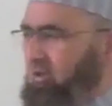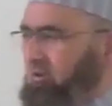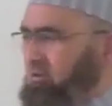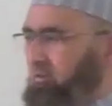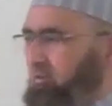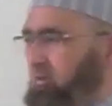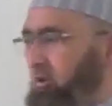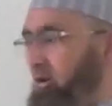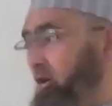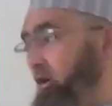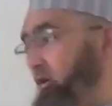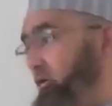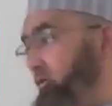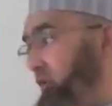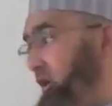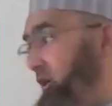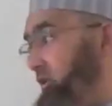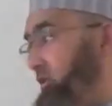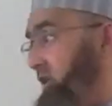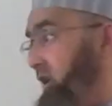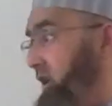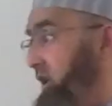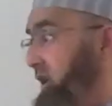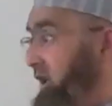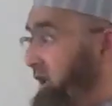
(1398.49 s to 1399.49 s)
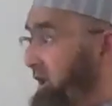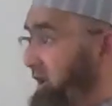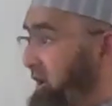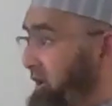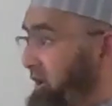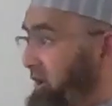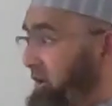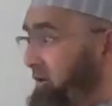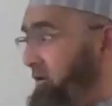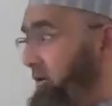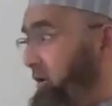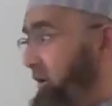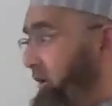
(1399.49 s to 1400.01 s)
so oh, you are singing?
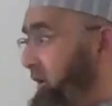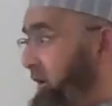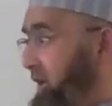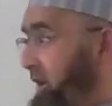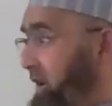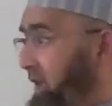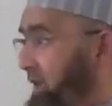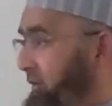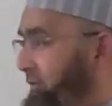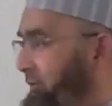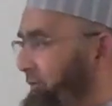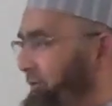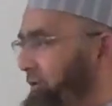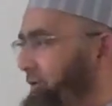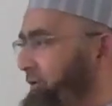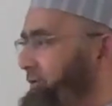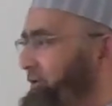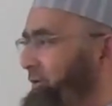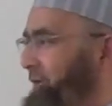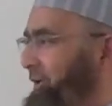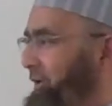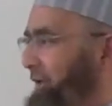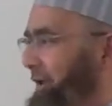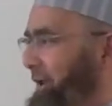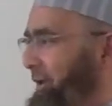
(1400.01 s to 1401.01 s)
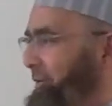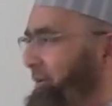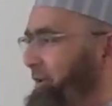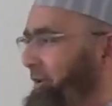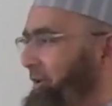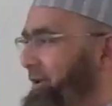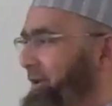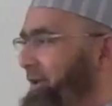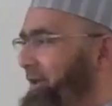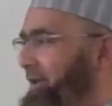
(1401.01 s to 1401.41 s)
Oh, haram. No, it's not haram, right?